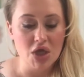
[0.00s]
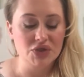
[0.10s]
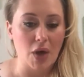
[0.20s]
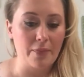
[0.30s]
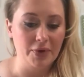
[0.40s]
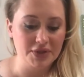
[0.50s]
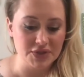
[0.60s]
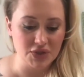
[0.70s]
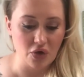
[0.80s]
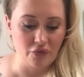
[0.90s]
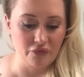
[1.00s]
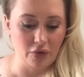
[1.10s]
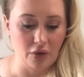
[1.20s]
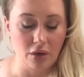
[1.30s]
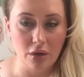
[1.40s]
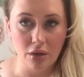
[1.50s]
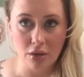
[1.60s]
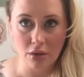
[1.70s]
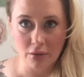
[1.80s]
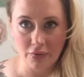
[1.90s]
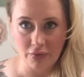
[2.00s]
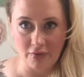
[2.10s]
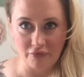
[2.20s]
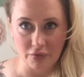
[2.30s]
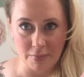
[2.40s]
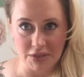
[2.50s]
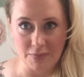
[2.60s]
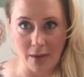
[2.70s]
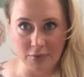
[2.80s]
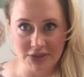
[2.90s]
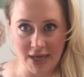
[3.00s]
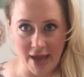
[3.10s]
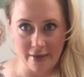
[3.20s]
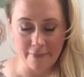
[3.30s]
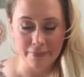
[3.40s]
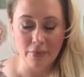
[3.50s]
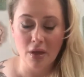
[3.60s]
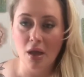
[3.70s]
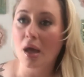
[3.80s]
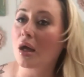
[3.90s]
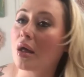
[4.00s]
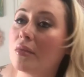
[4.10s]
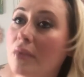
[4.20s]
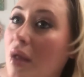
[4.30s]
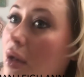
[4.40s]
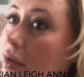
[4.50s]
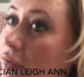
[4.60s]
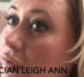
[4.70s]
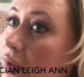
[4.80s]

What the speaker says: So I put this over the Voluminous Primer today. I don't know if you